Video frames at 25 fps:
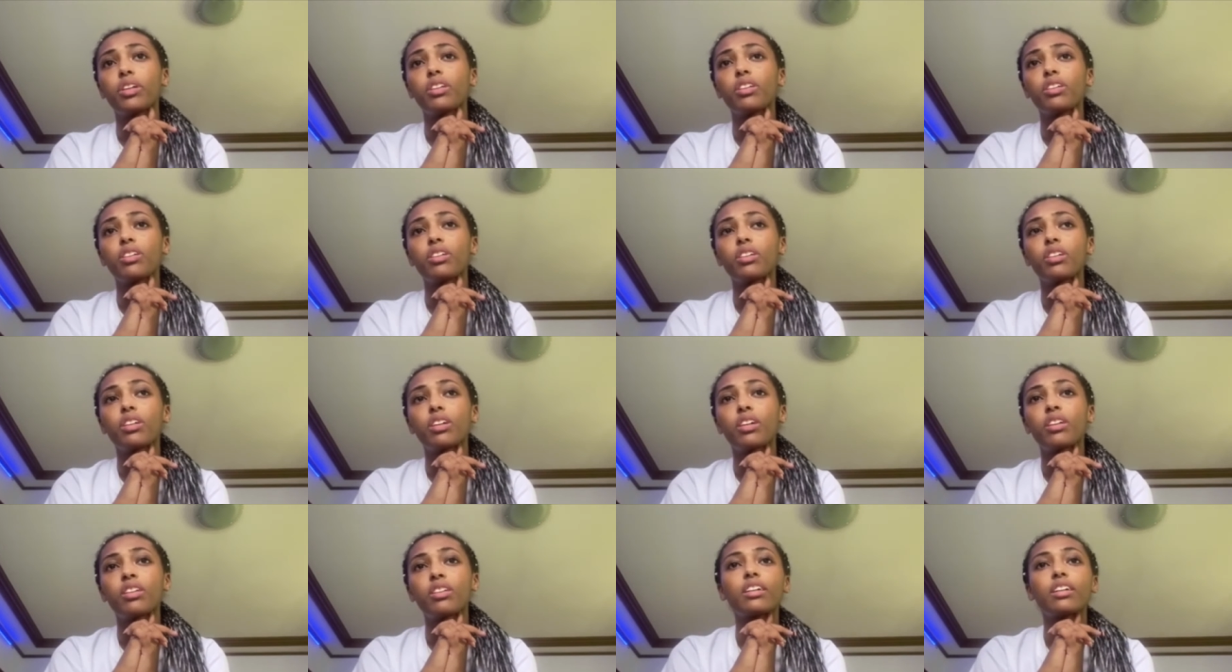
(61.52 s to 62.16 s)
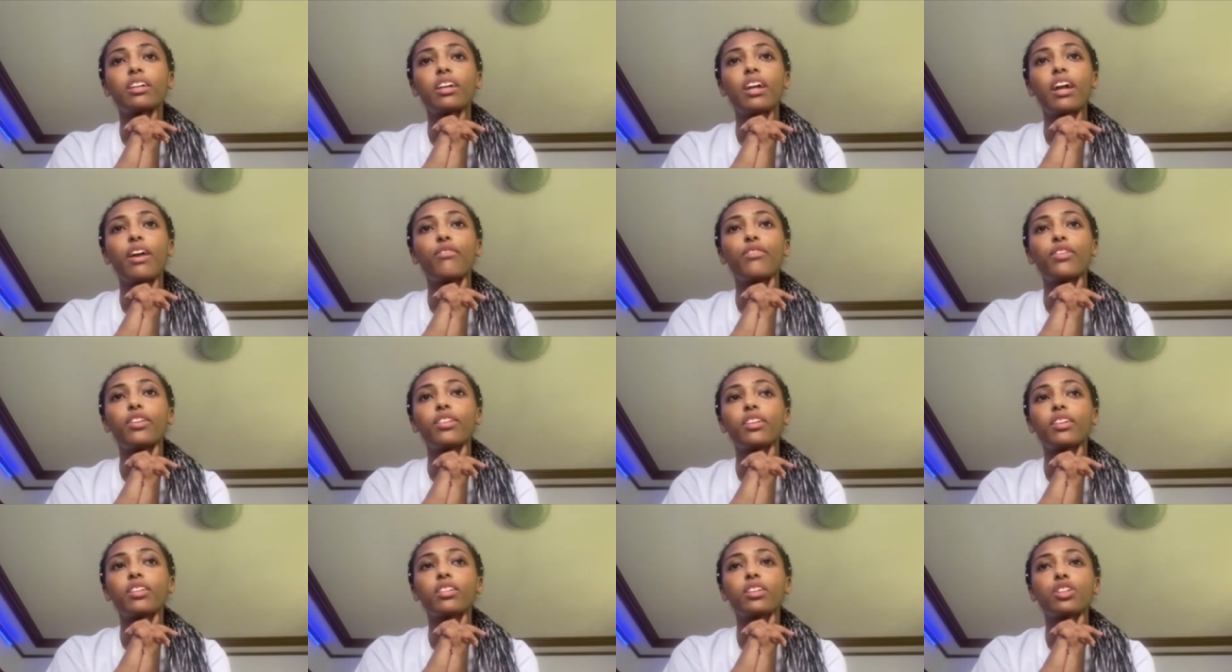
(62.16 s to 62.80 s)
and
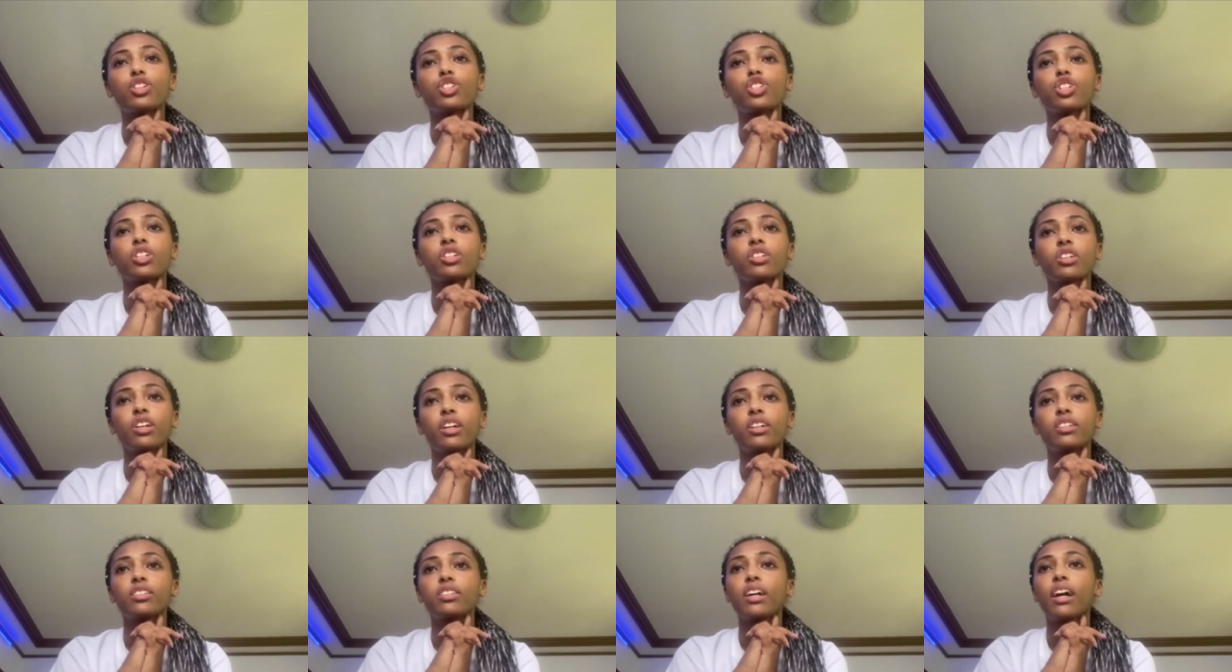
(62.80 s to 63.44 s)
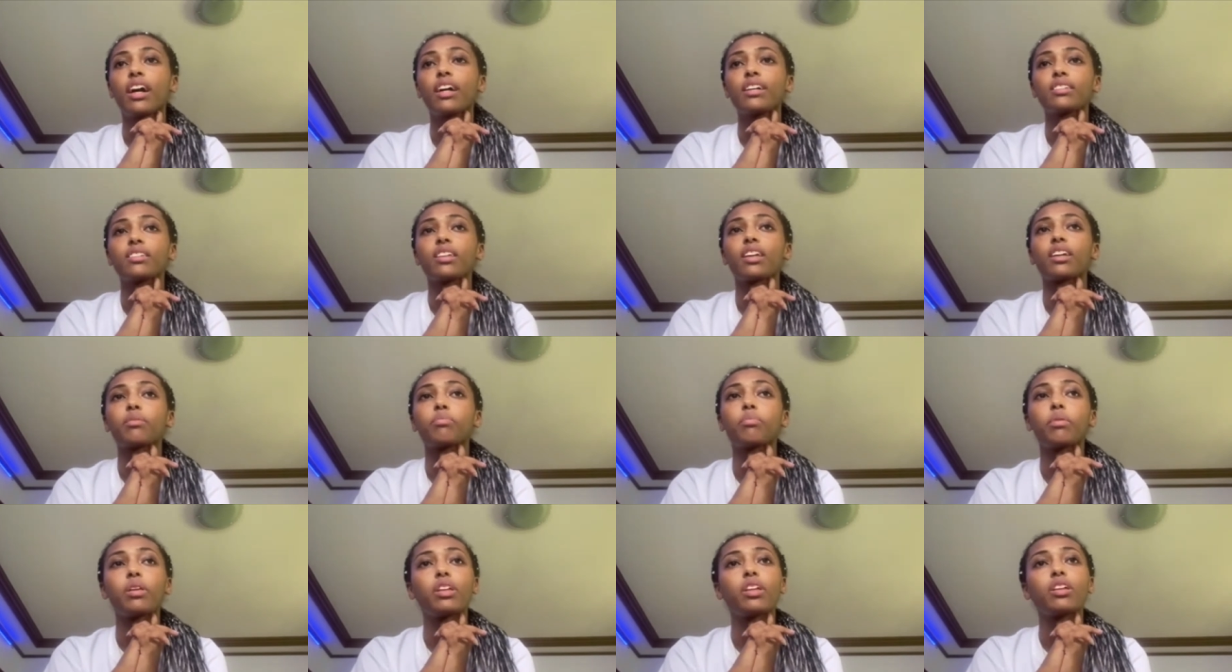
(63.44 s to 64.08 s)
everything that she does has
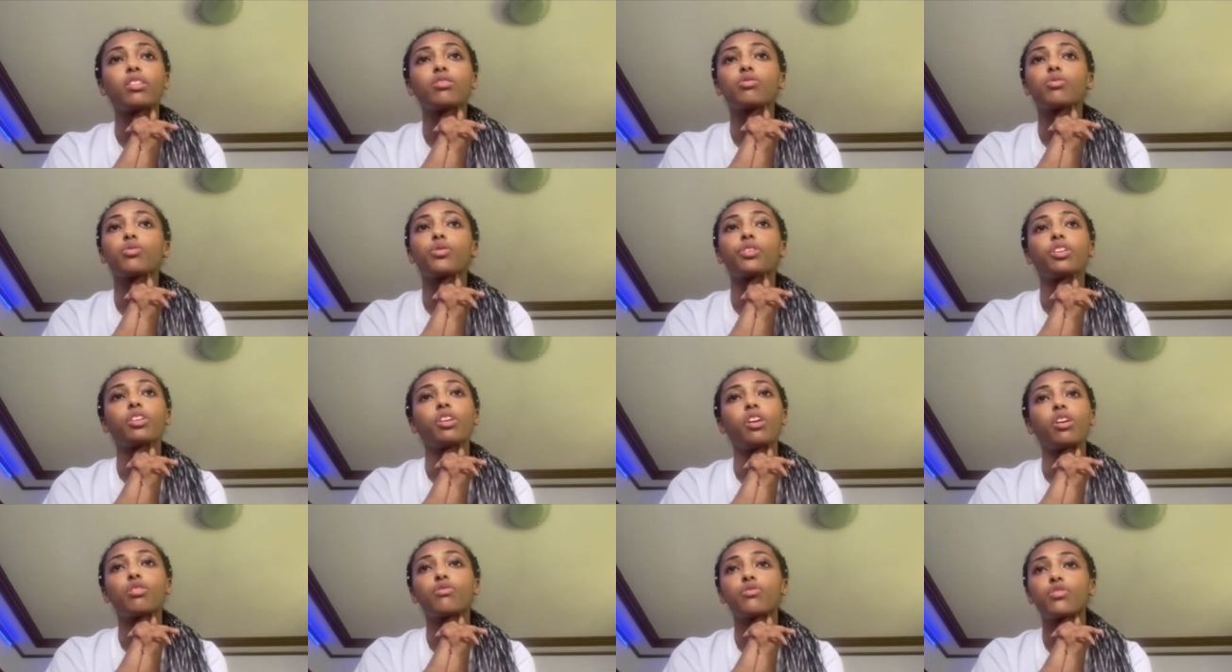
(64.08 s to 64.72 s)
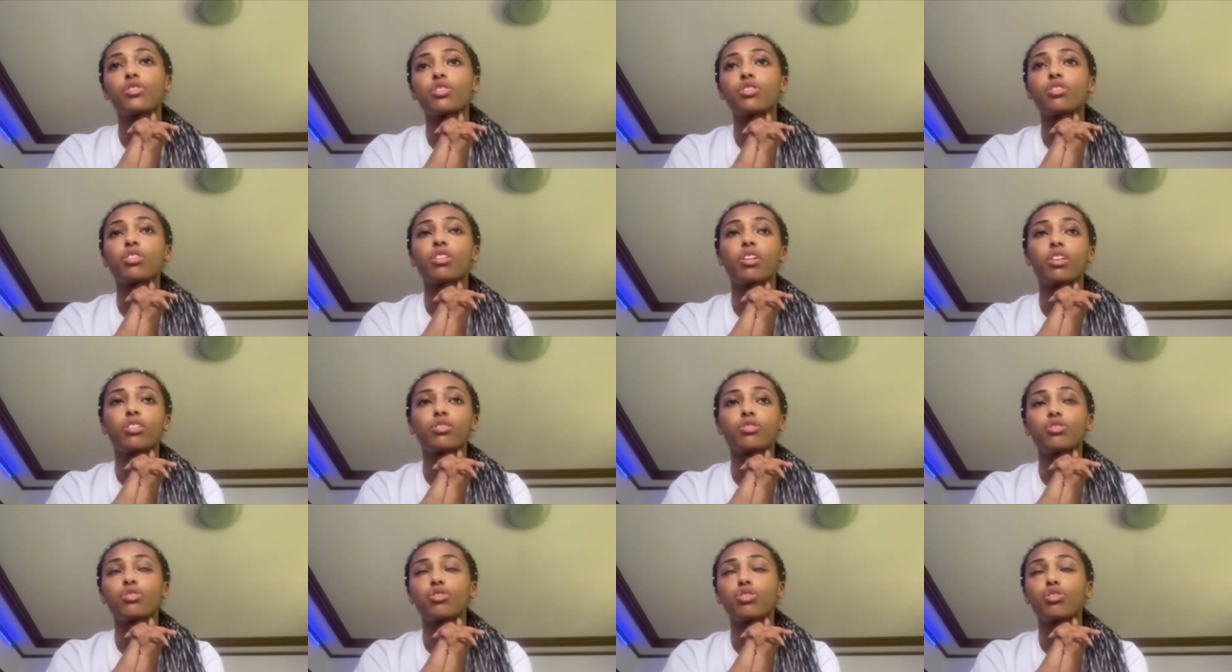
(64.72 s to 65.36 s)
like meaning to it and all of her
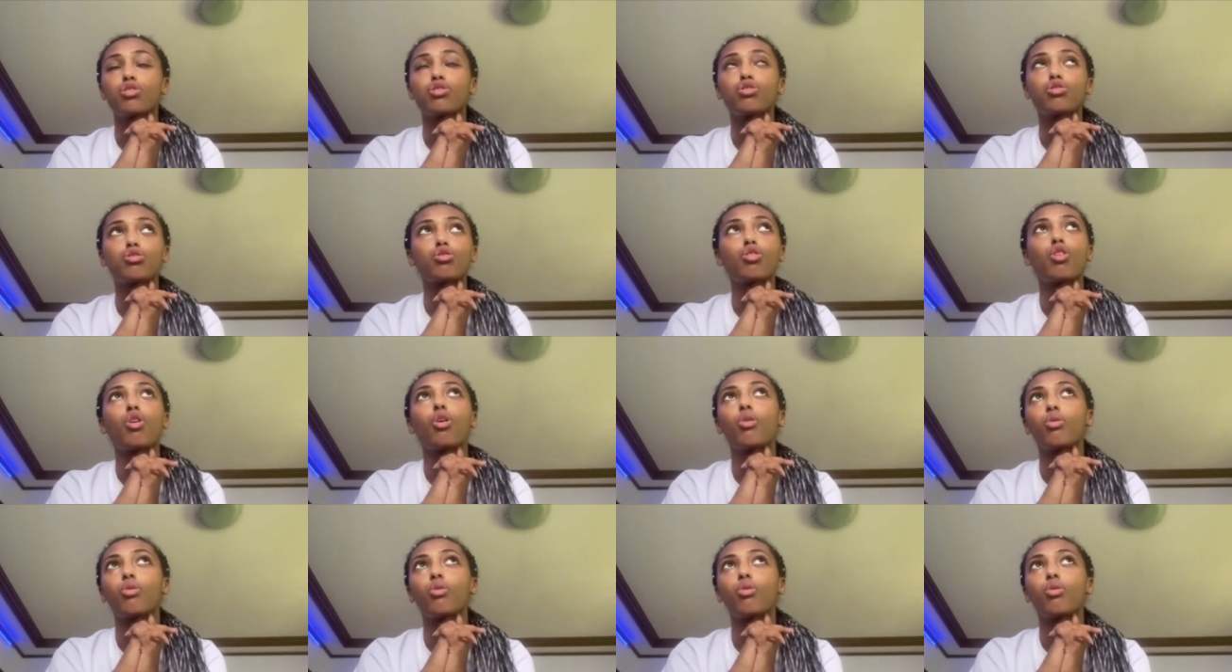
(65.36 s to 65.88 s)
songs are just so